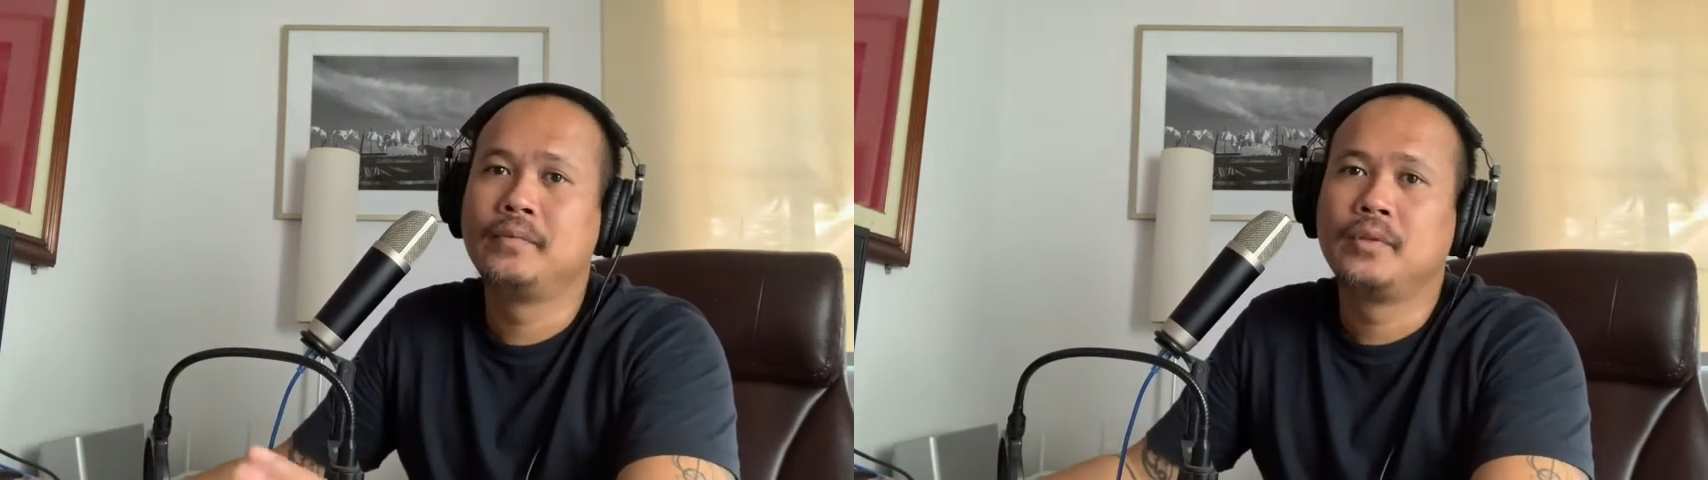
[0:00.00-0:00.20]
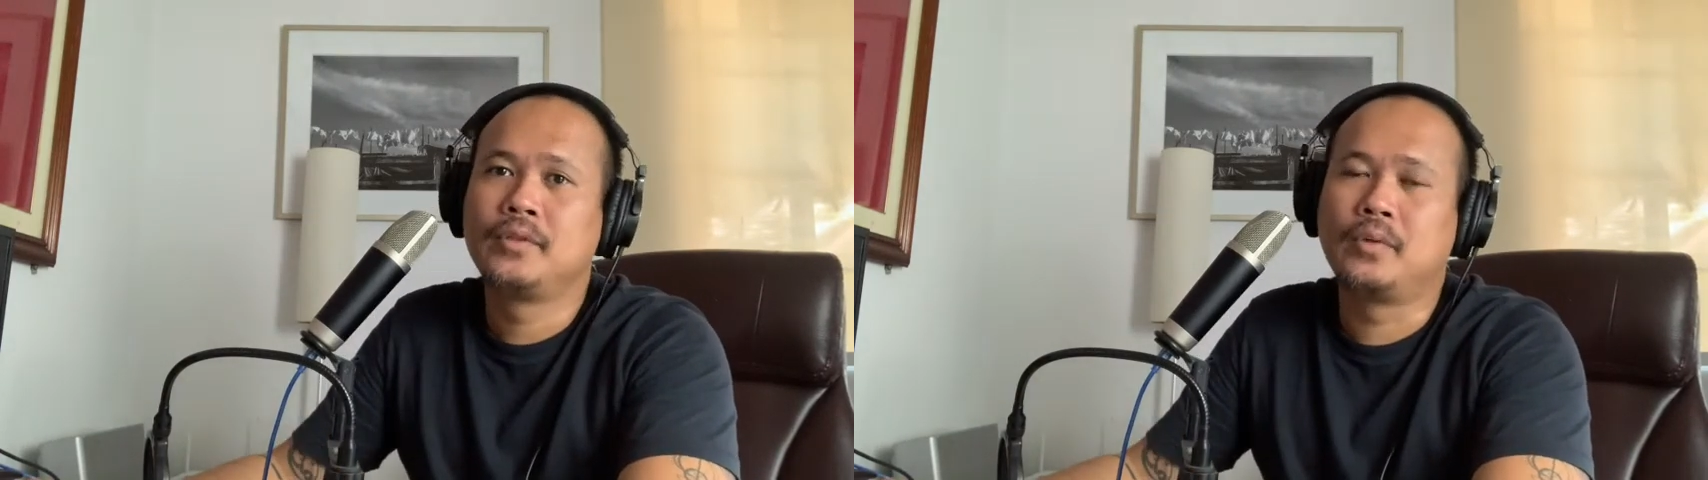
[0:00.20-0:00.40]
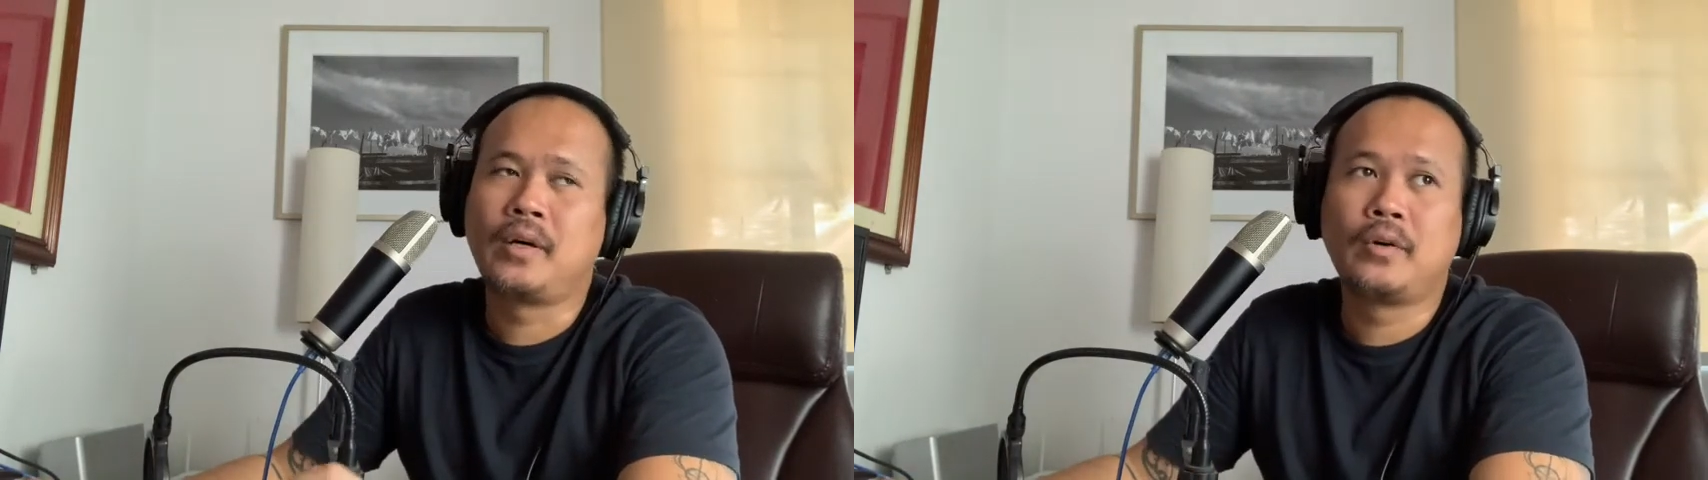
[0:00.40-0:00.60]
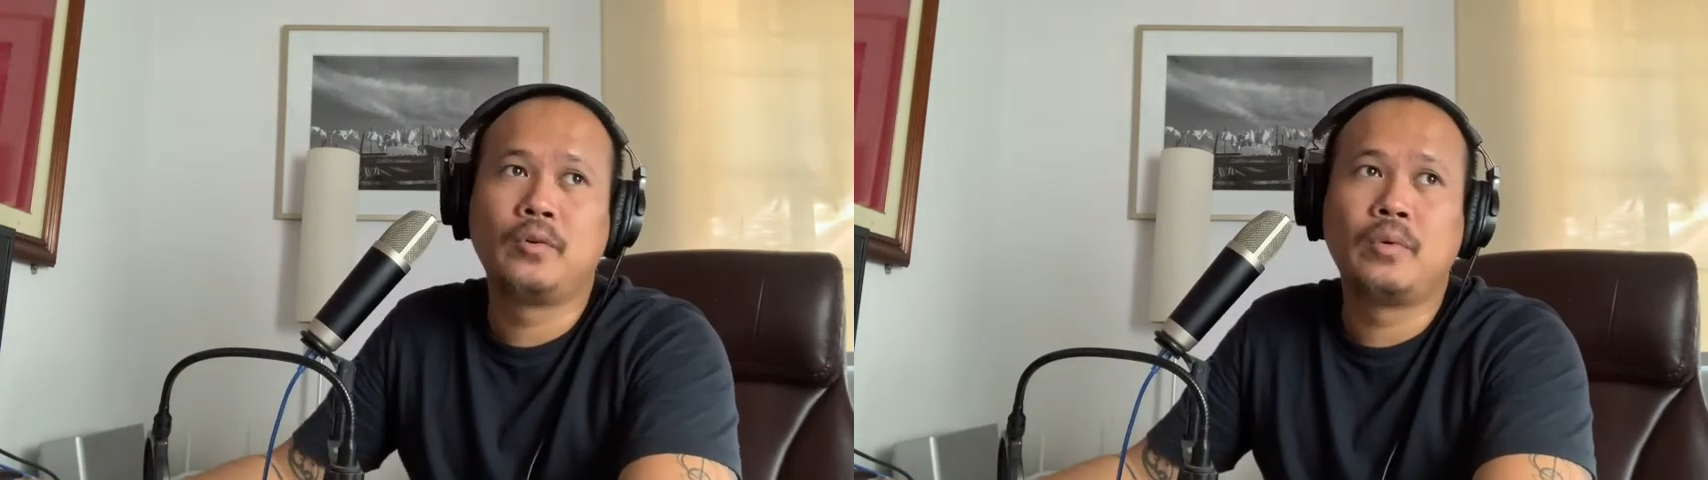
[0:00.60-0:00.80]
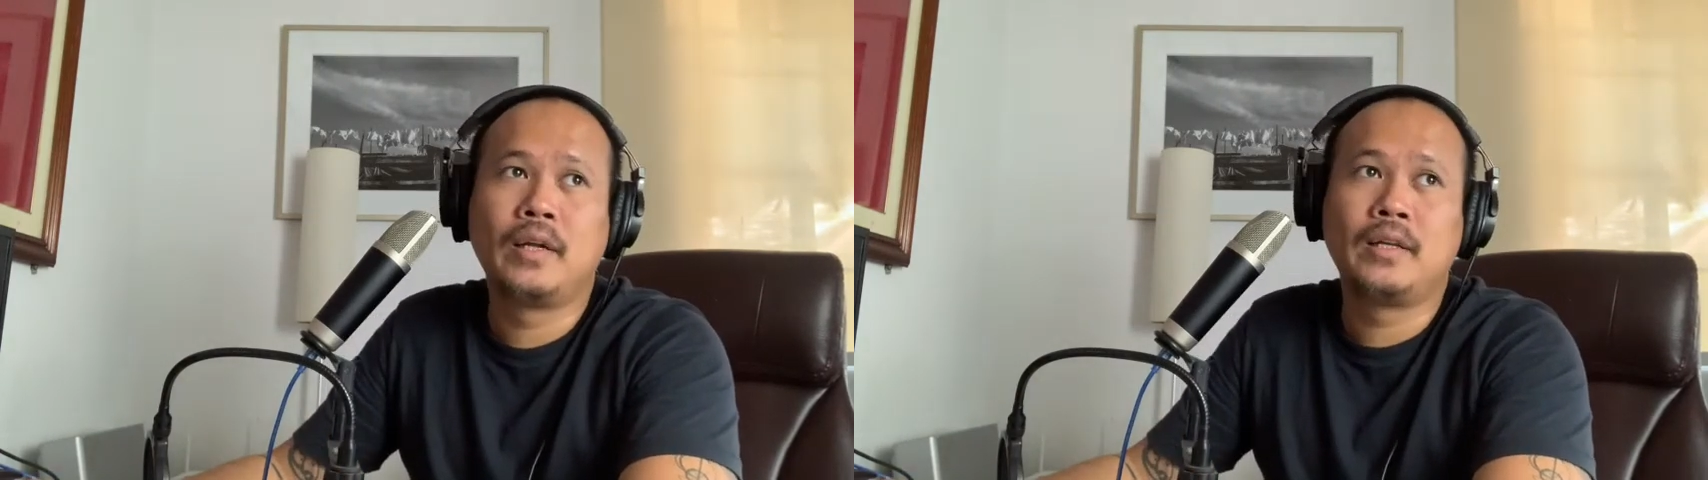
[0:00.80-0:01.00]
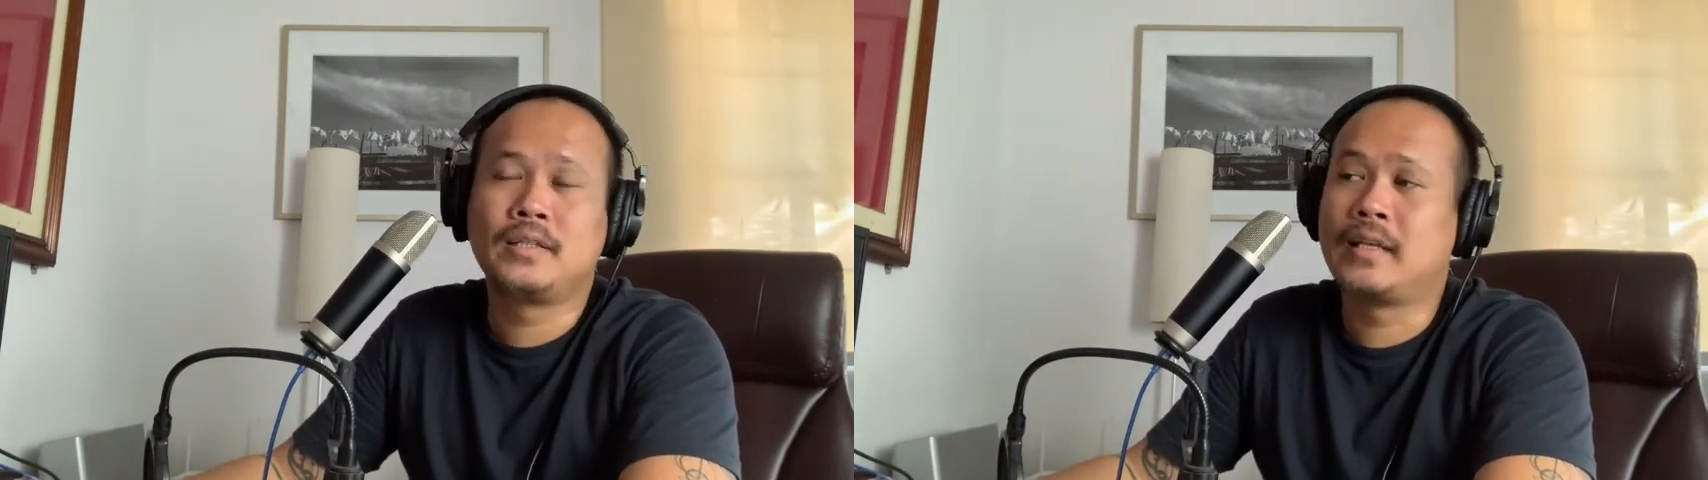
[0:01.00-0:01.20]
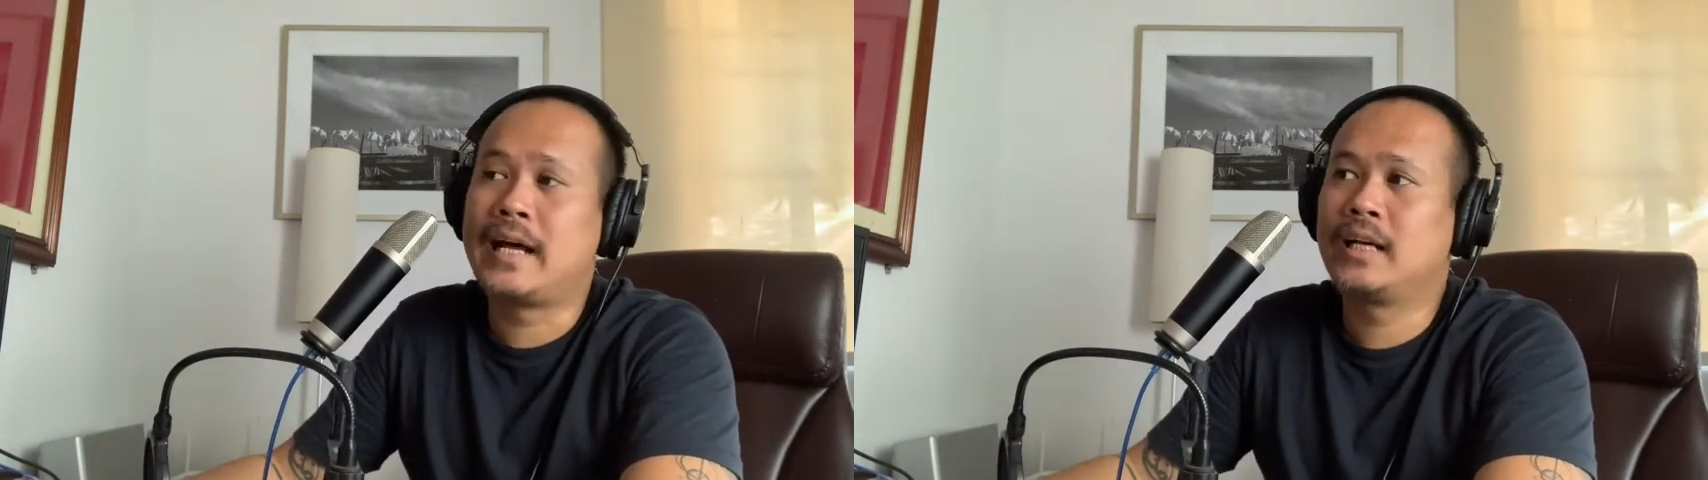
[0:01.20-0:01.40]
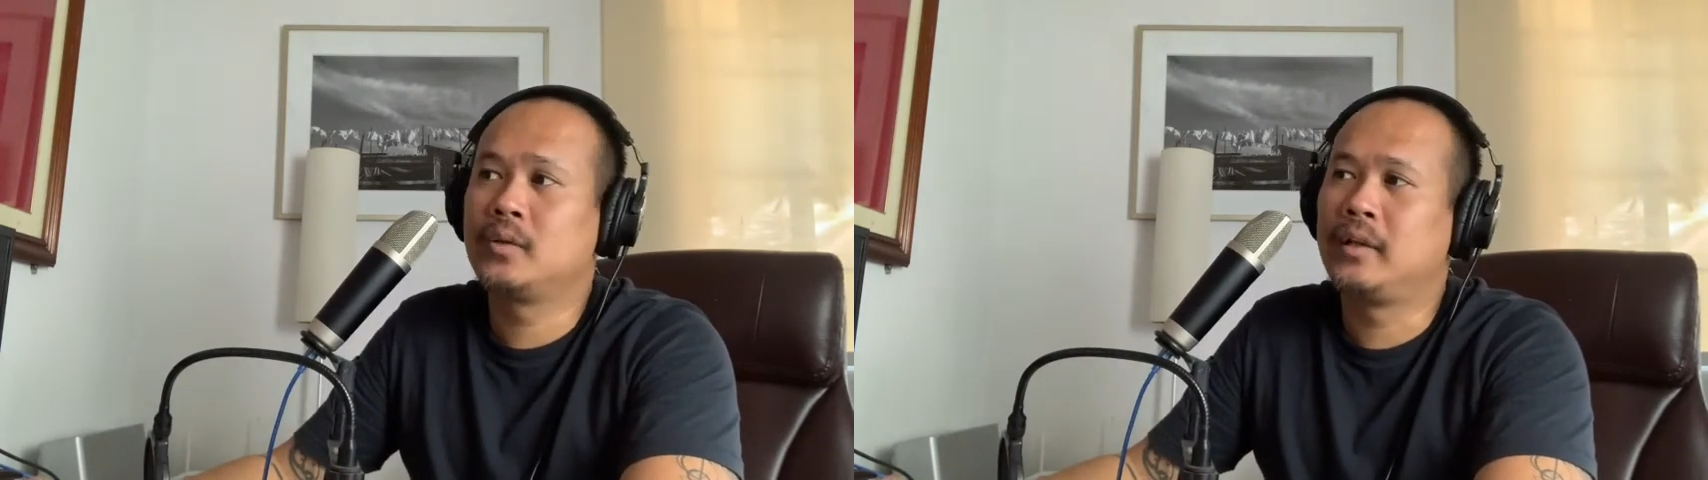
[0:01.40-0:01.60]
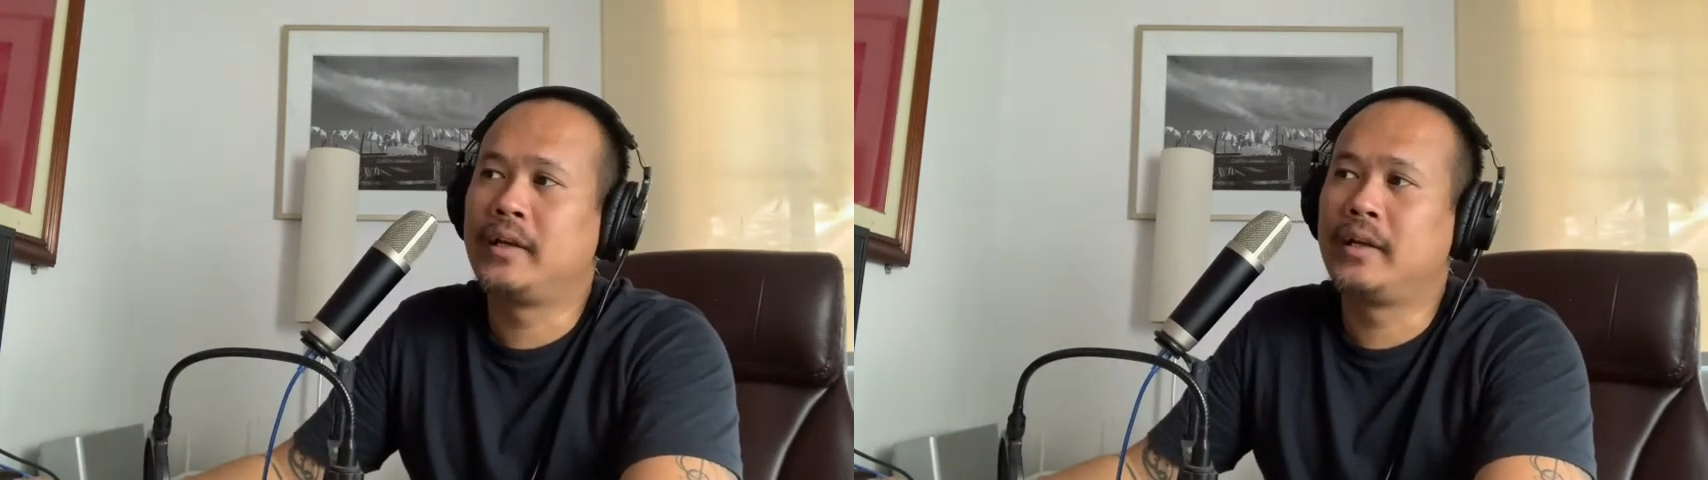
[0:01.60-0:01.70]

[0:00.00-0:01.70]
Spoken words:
So accrual is the actual